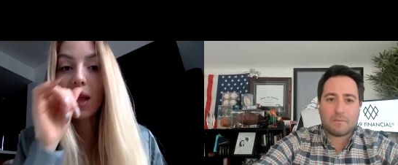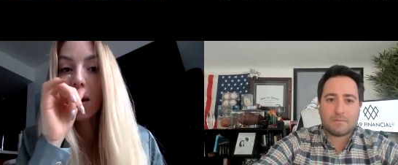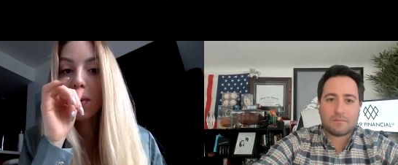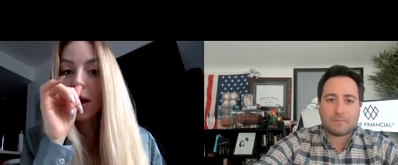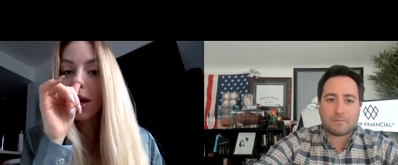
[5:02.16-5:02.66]

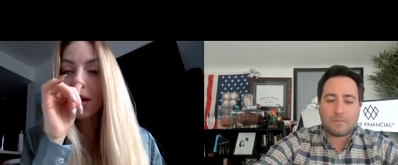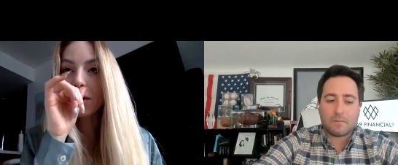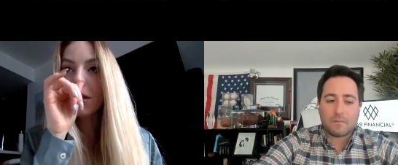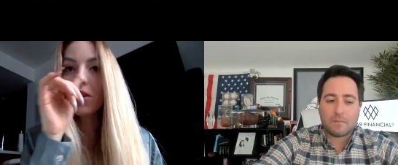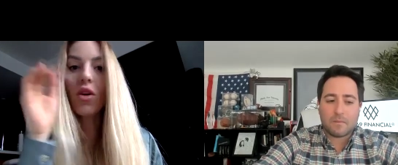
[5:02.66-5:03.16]
Speaker 1: Club
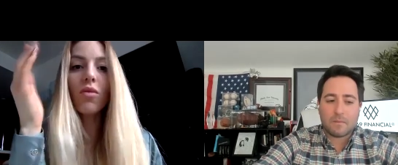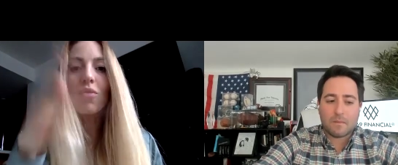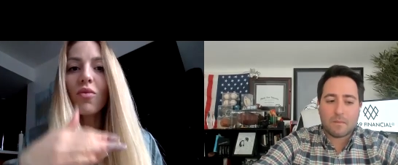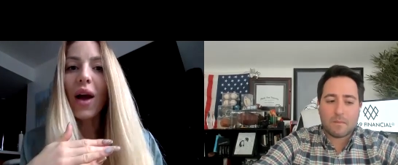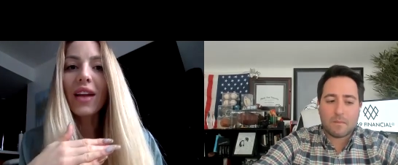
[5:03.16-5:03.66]
is, you know,
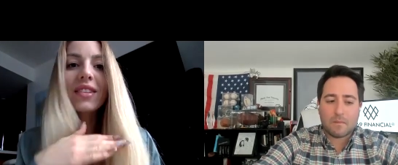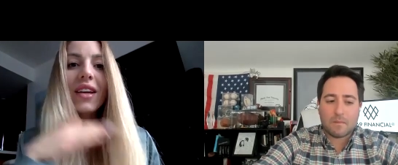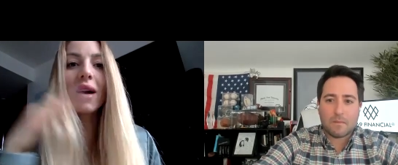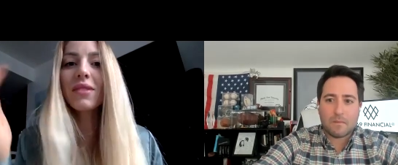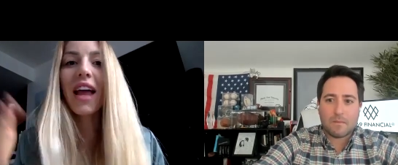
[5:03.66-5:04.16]
rent
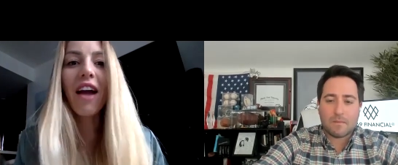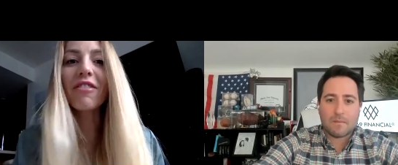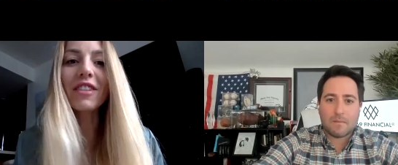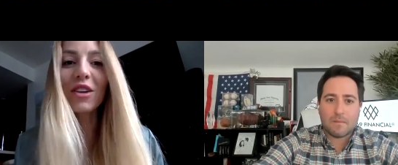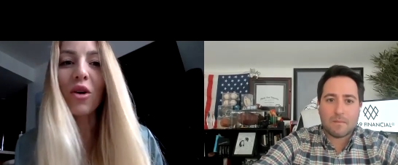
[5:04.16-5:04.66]
comes in
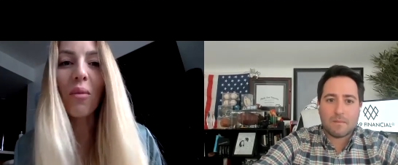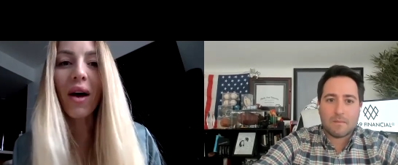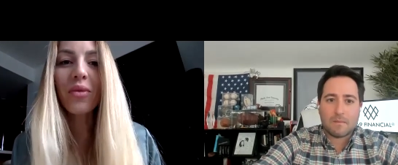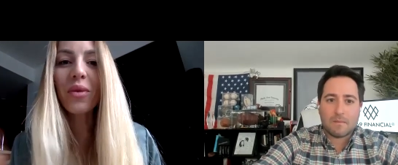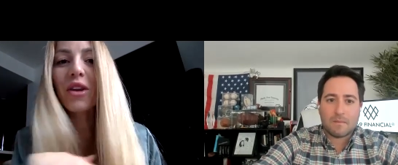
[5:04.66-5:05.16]
every single
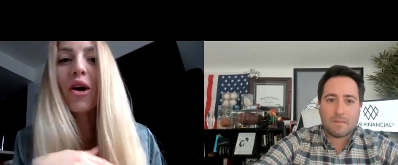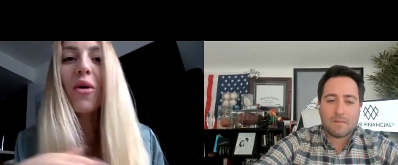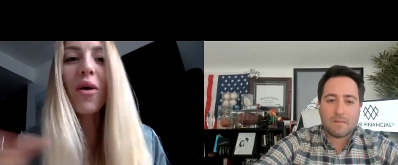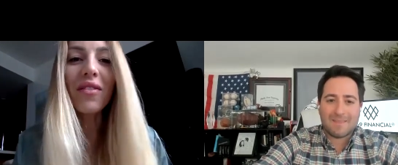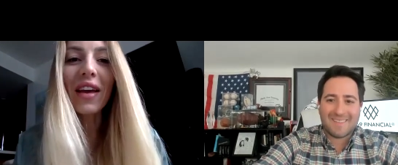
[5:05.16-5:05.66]
month. We
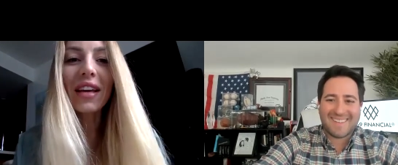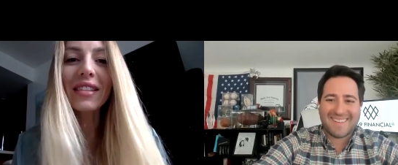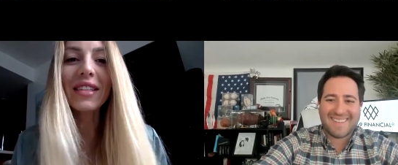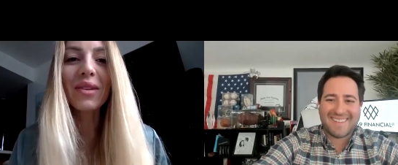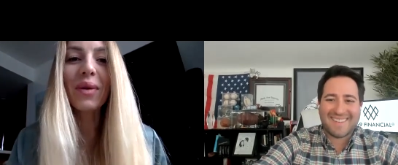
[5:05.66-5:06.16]
know our
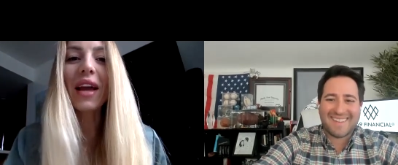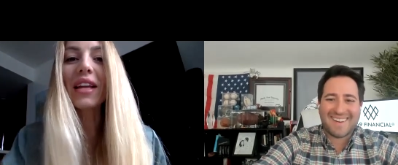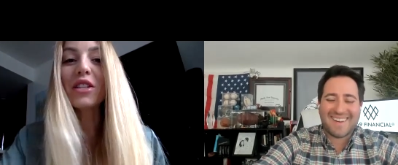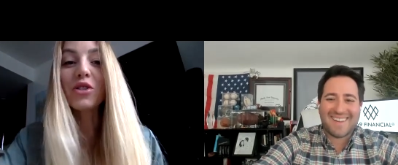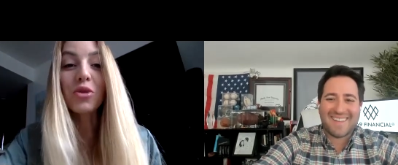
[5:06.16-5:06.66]
vacancy rate
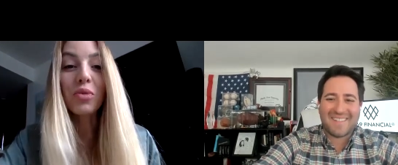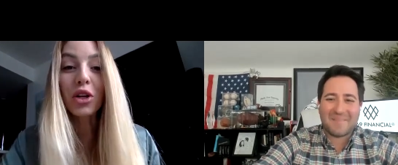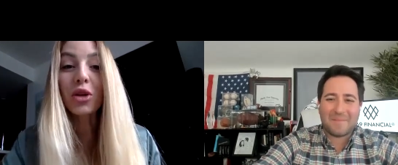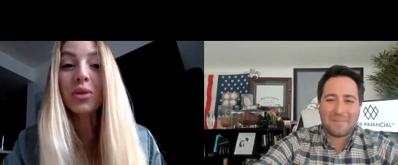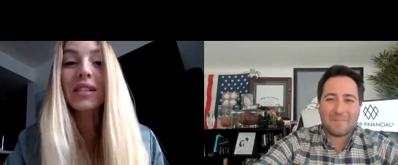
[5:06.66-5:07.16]
is super
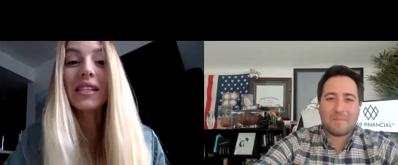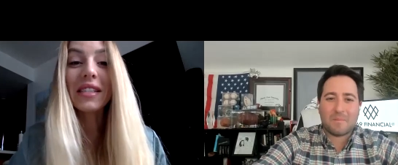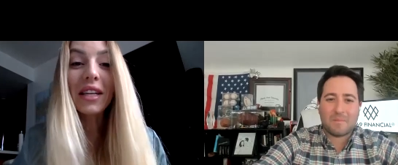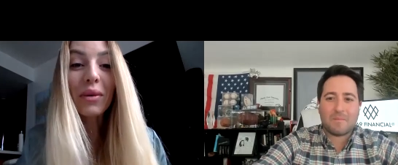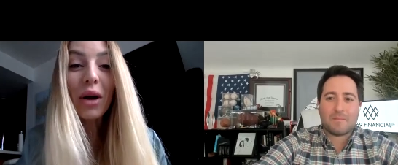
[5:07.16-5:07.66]
close to
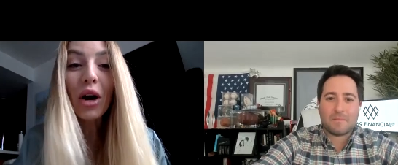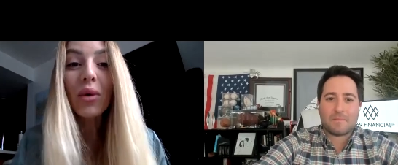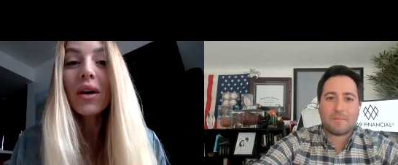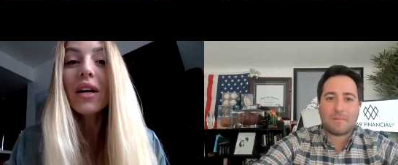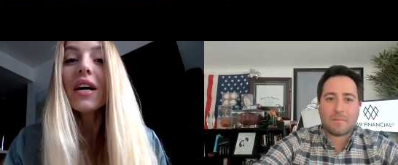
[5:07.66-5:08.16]
zero
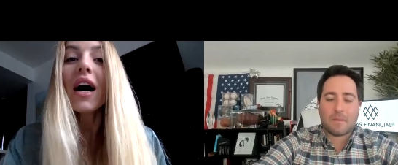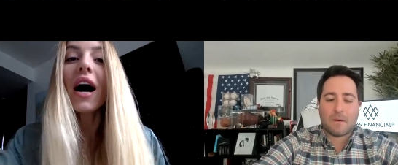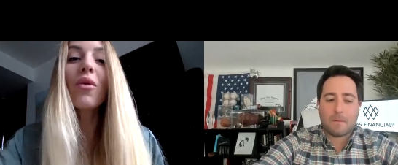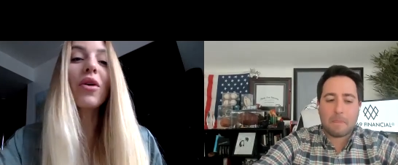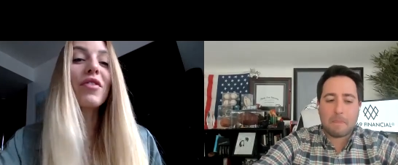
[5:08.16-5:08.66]

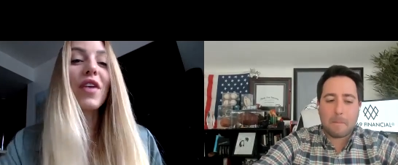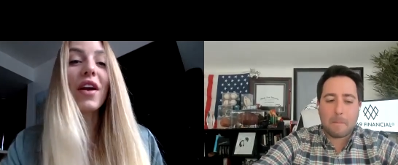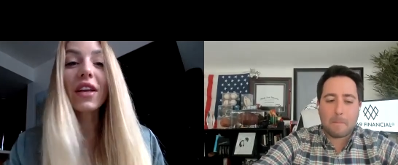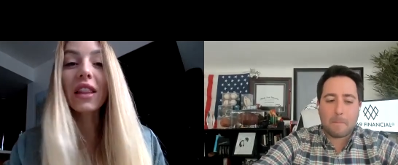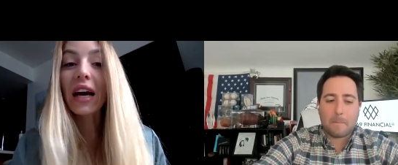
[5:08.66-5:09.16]
we're
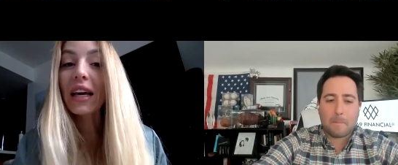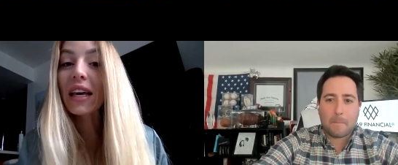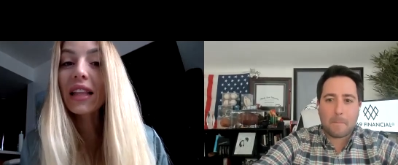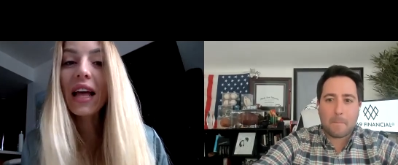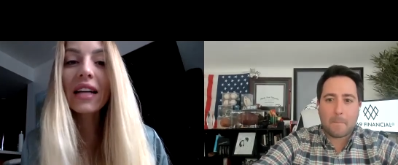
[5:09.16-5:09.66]
very lucky
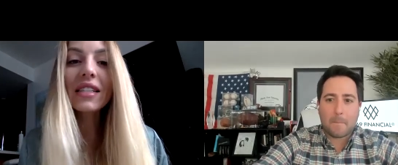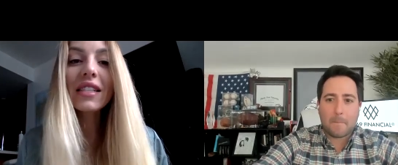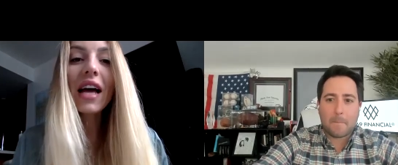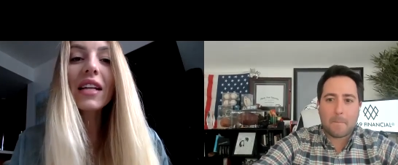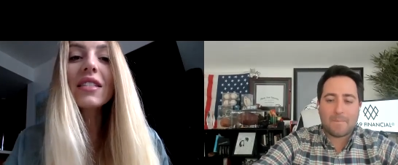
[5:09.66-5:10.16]
in that
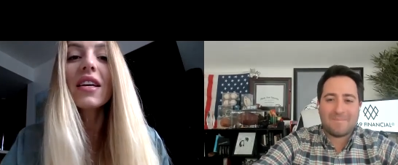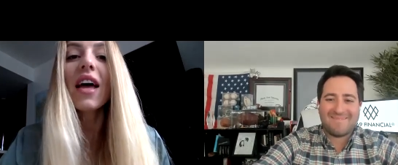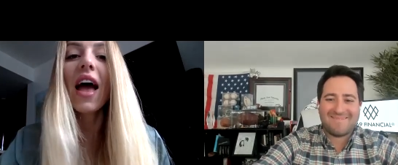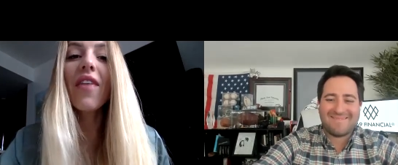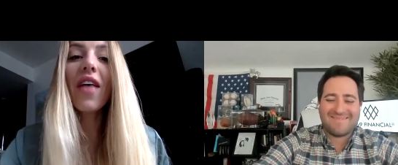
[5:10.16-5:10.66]
sense
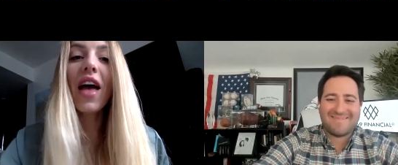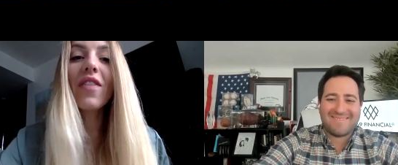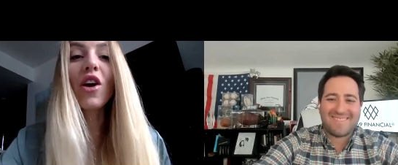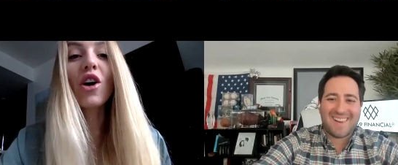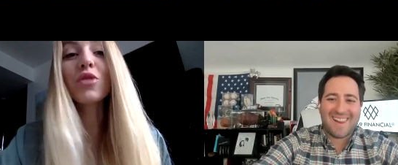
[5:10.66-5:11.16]
and then
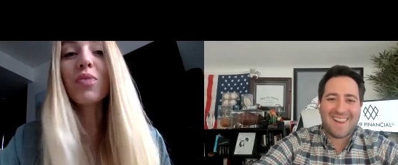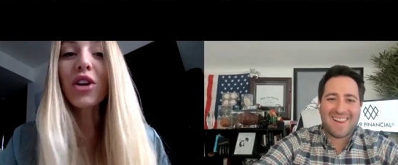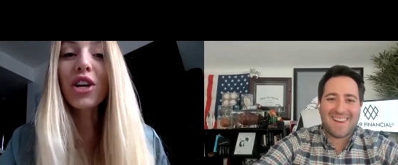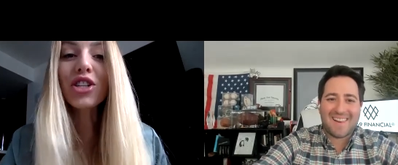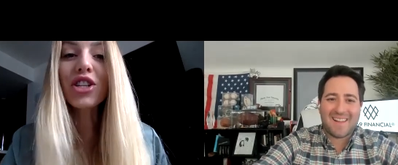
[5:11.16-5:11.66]
the
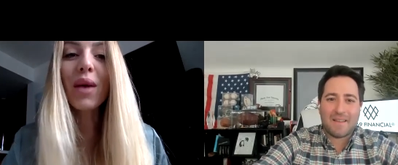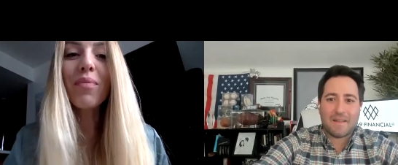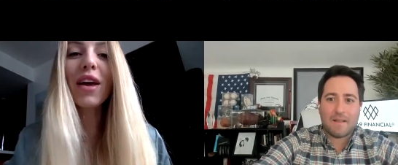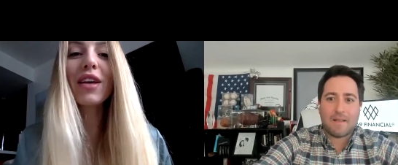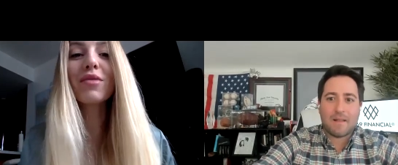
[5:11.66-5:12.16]
entrepreneurship
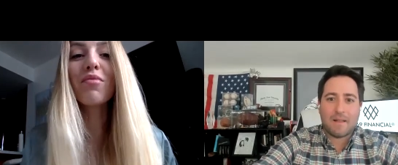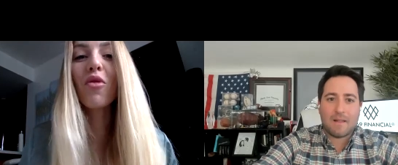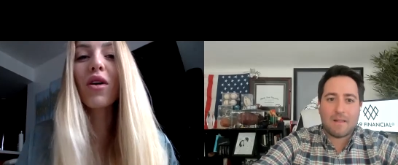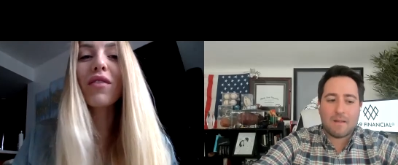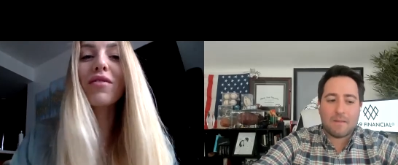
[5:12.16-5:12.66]
is
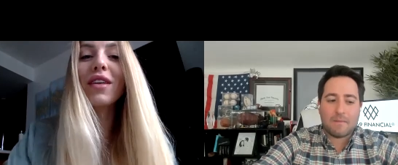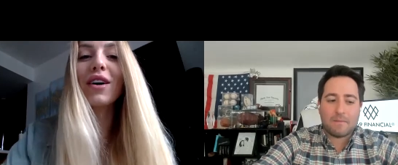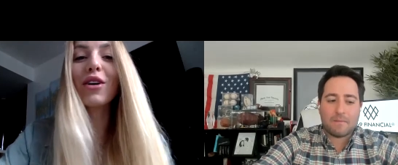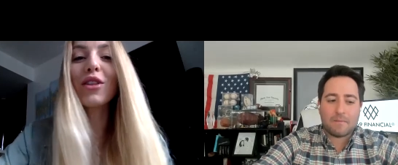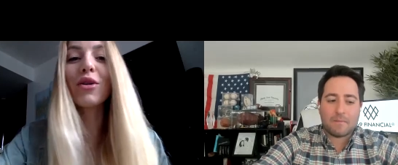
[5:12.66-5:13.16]
more of
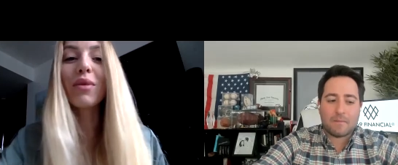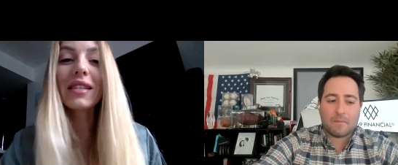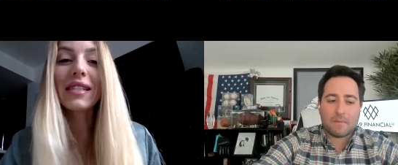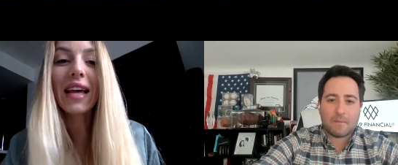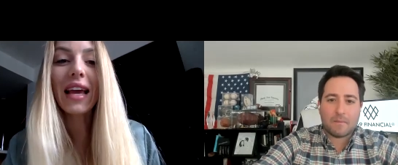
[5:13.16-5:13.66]
the the
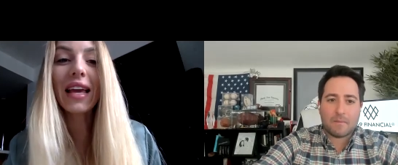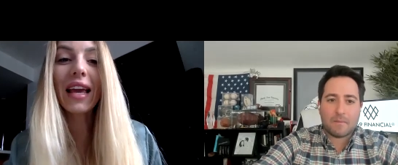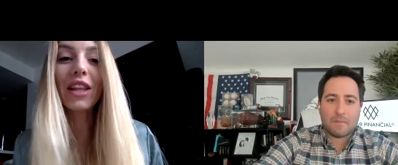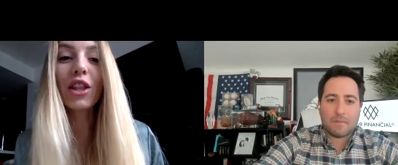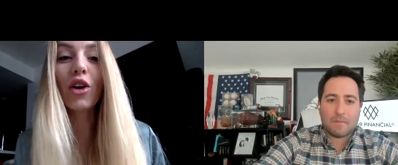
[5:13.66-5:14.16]
risk
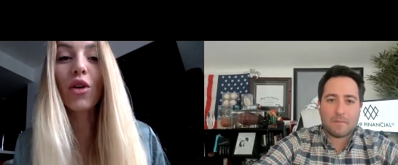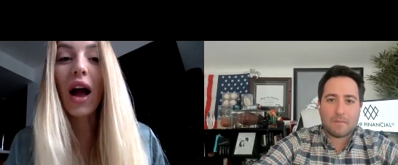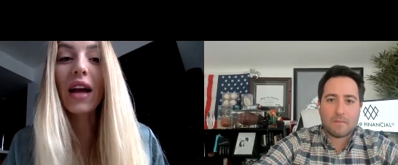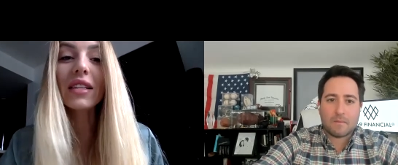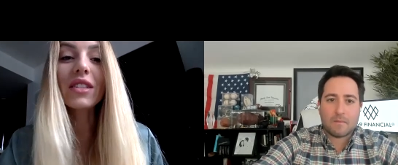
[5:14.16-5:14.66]
taking and the
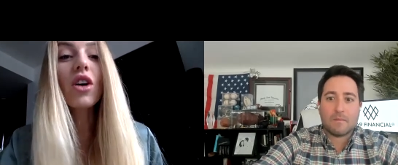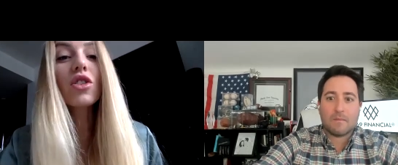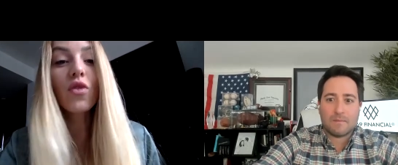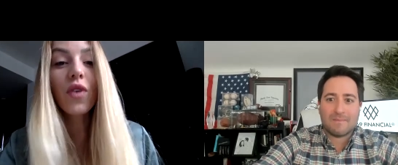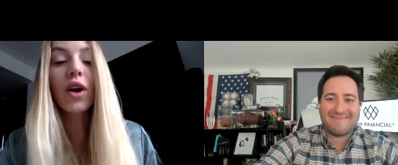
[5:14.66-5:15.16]
grind it's
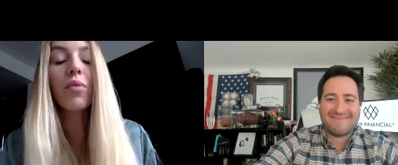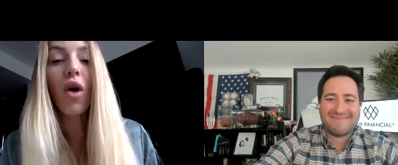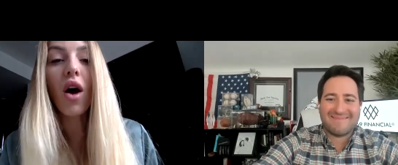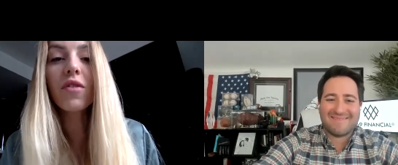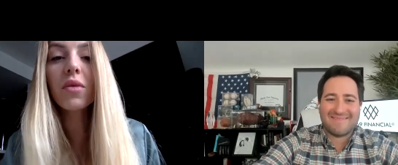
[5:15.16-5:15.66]
also very
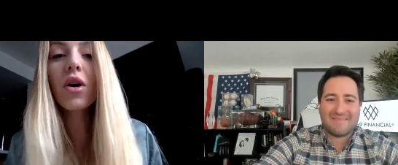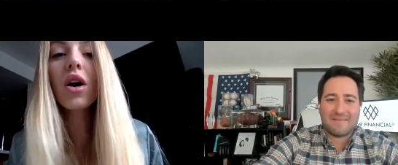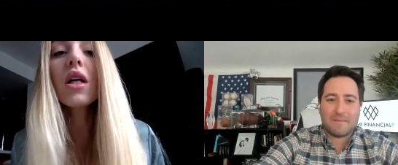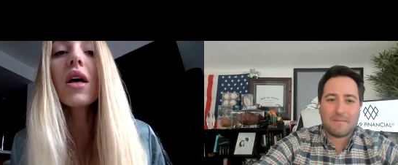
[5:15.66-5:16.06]
profitable